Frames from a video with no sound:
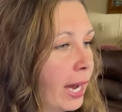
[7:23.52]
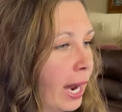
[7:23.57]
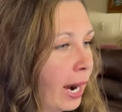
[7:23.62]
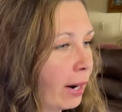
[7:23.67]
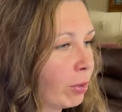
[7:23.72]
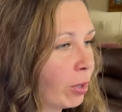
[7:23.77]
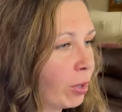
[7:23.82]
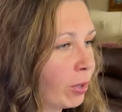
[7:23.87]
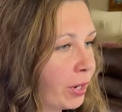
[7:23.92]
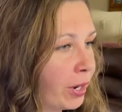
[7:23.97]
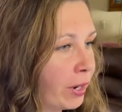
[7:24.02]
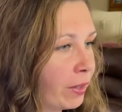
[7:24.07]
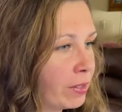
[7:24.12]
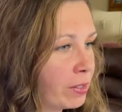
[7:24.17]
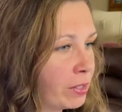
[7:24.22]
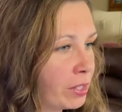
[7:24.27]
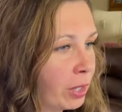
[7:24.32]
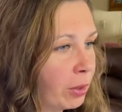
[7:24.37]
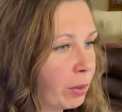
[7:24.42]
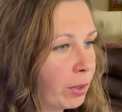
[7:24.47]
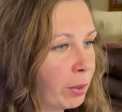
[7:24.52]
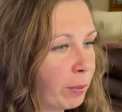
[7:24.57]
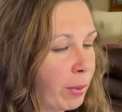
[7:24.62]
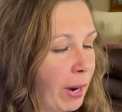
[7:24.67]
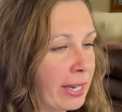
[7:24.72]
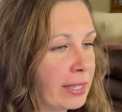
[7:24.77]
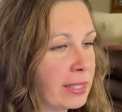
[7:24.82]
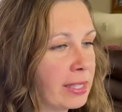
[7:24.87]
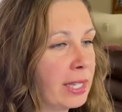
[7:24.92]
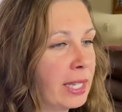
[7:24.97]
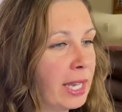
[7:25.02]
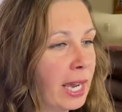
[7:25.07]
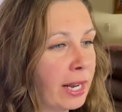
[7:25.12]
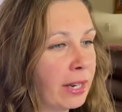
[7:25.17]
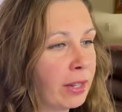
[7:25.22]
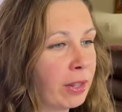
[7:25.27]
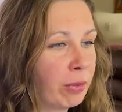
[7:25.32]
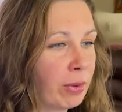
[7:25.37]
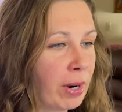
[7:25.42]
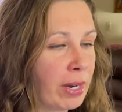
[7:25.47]
wrote out here the 0 in the brackets at the
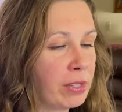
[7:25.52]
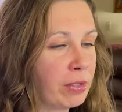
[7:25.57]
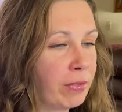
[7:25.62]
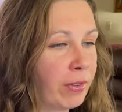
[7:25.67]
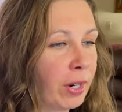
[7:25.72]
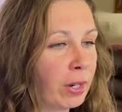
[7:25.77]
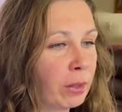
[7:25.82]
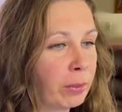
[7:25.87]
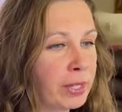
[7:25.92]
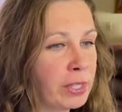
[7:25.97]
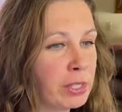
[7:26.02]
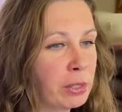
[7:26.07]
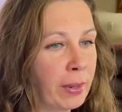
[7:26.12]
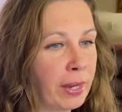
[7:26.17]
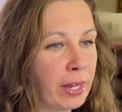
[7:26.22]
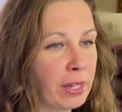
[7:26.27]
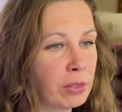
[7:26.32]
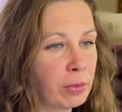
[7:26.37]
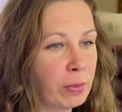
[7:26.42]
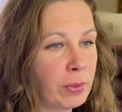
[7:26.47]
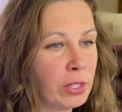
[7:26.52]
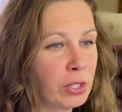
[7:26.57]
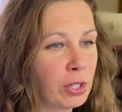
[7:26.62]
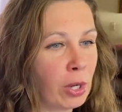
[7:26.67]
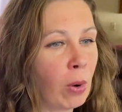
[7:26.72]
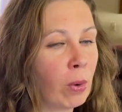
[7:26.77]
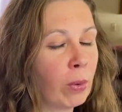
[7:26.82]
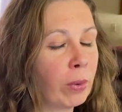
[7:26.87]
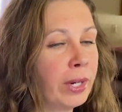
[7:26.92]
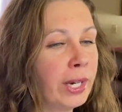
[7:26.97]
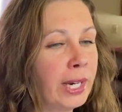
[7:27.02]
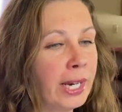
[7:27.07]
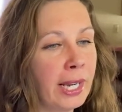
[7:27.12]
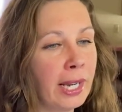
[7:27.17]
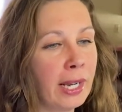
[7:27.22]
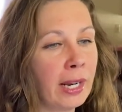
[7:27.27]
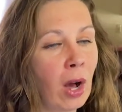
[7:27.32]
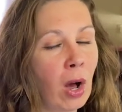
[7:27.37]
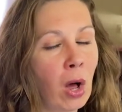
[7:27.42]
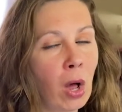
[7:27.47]
end of the res variable is because we don't need